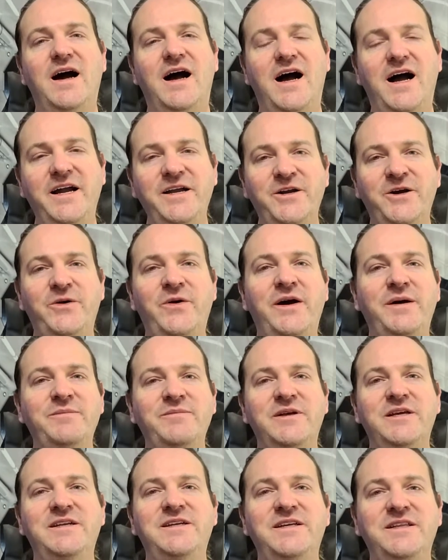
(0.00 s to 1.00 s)
I know I'm
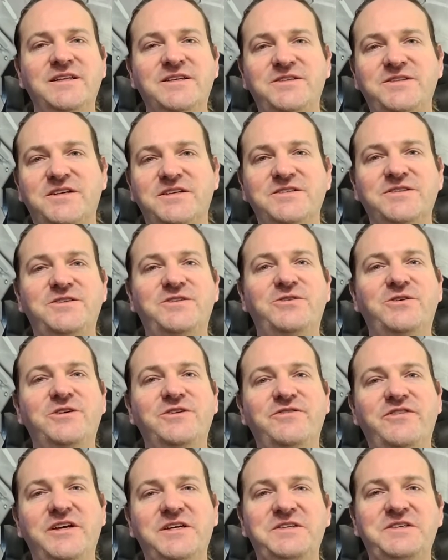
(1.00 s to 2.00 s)
ending this on sort
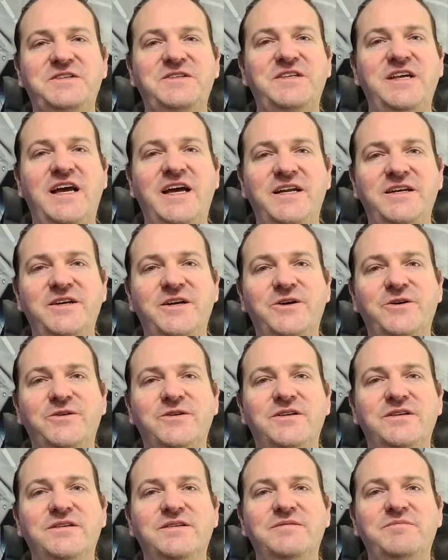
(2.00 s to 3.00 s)
of a sad
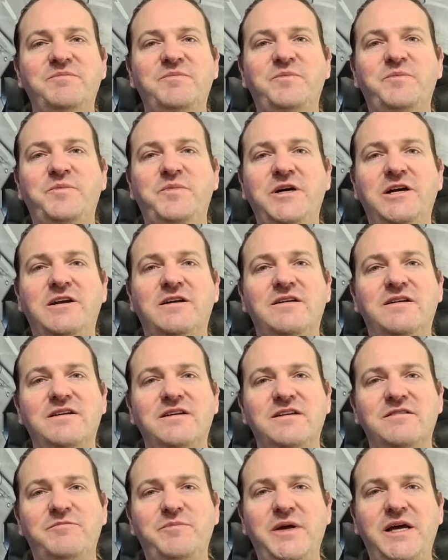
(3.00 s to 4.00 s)
note, but
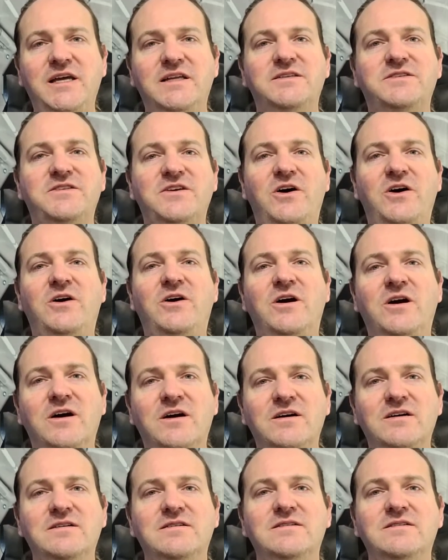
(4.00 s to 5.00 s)
pets
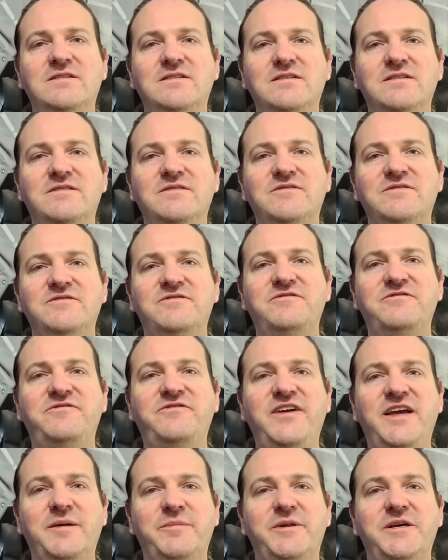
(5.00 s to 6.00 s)
are
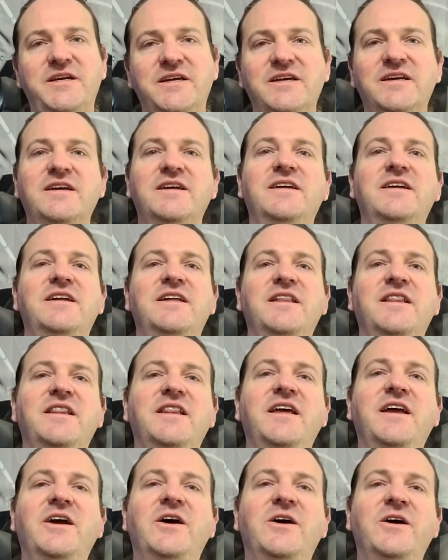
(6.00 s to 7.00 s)
family.
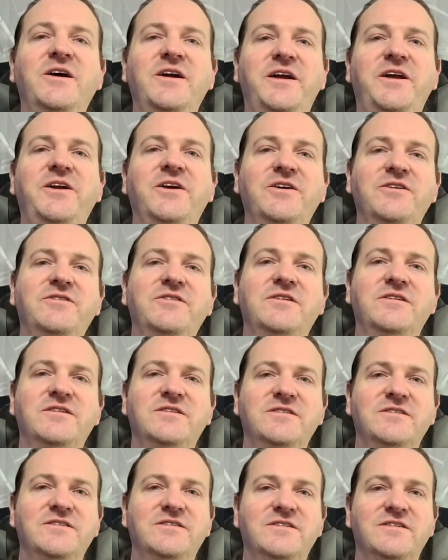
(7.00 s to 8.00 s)
They are here
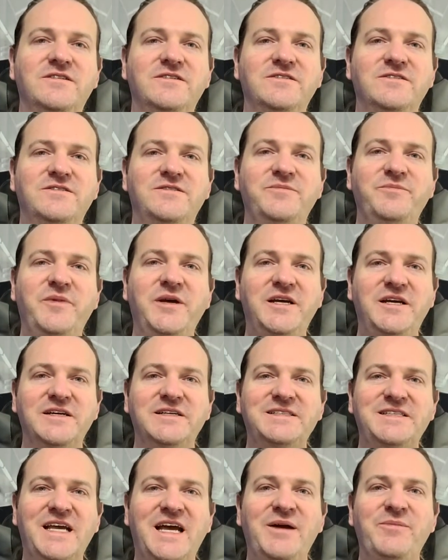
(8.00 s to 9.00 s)
to make
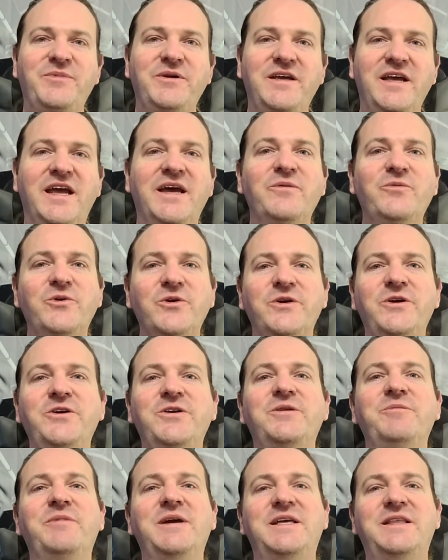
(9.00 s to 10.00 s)
us happy, and we're here
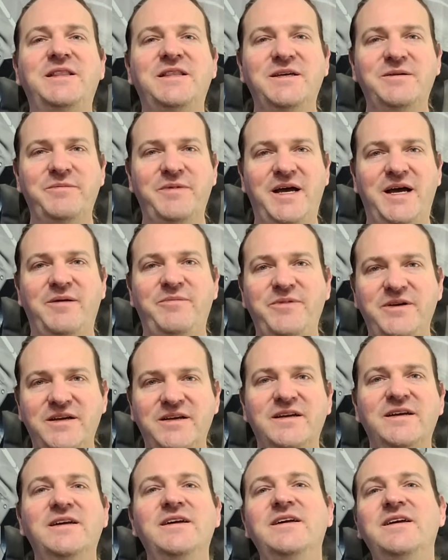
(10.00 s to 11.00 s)
to make them happy.
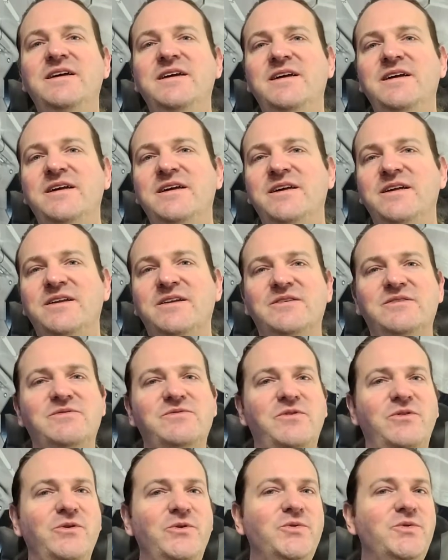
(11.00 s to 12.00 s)

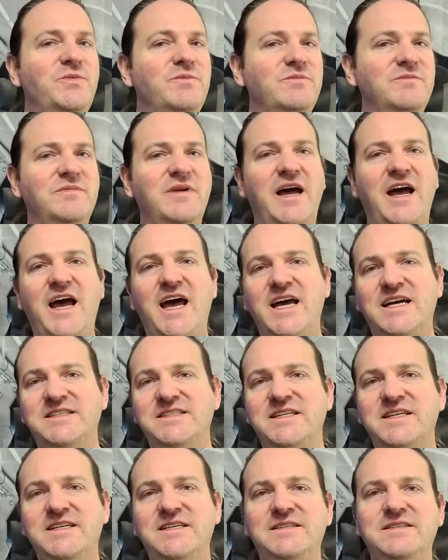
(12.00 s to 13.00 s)
Through
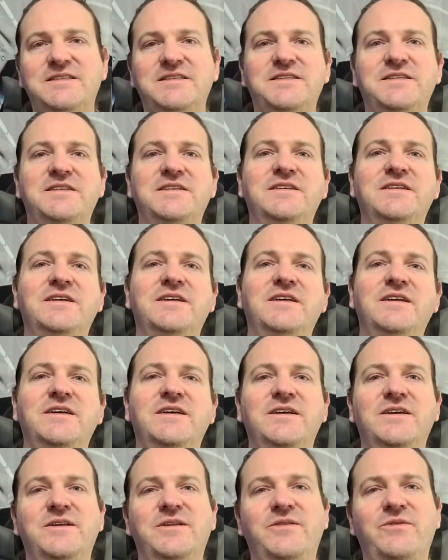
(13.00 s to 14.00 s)
accidents,
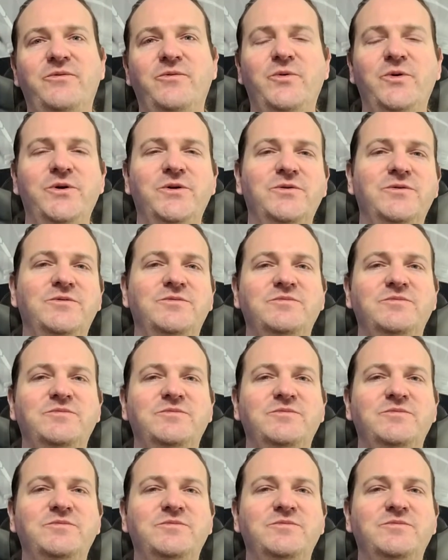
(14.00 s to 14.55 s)
through